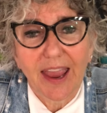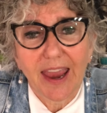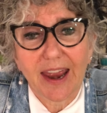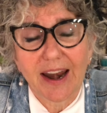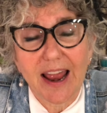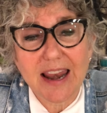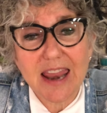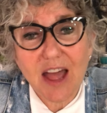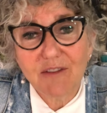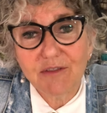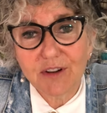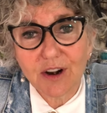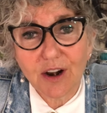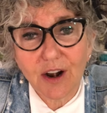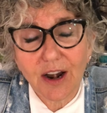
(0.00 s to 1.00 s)
and I love
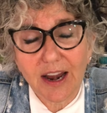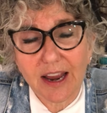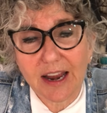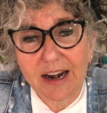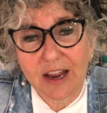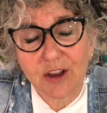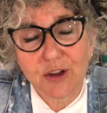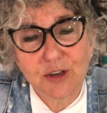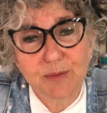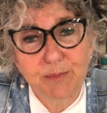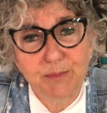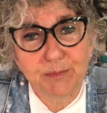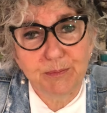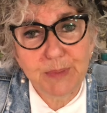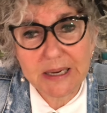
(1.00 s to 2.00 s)
her and I couldn't
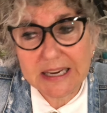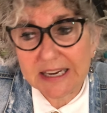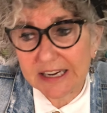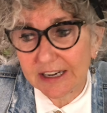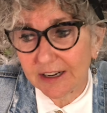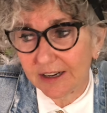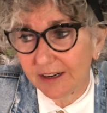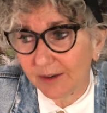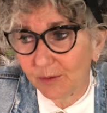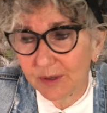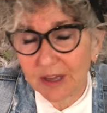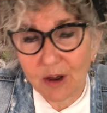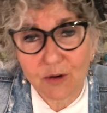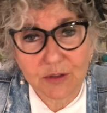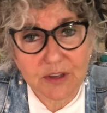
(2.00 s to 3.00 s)
be here
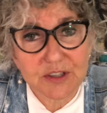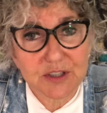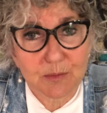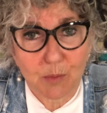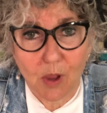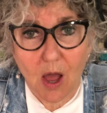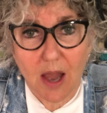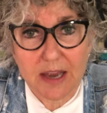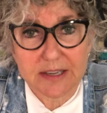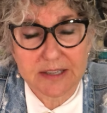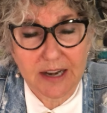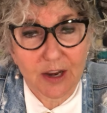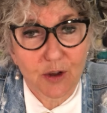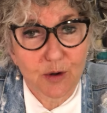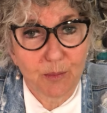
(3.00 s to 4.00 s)
without the supplies
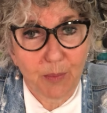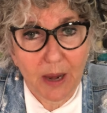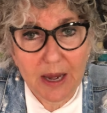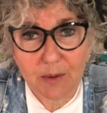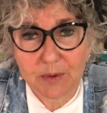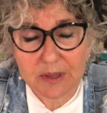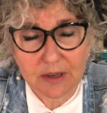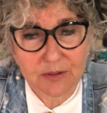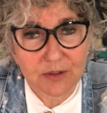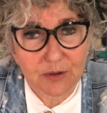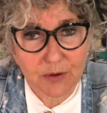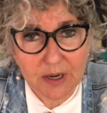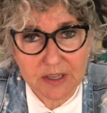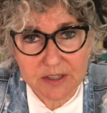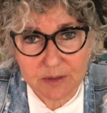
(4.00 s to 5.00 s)
and I couldn't paint without the
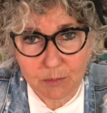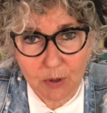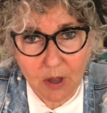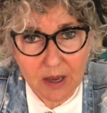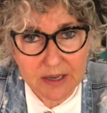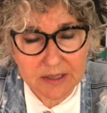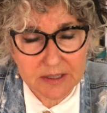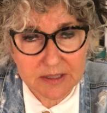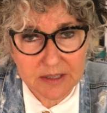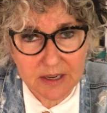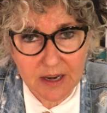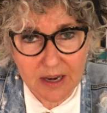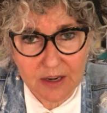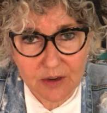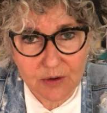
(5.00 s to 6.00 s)
great supplies that
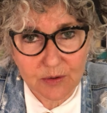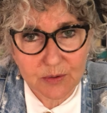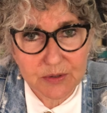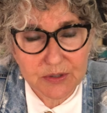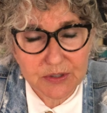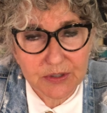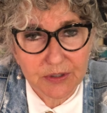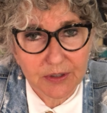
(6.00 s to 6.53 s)
I use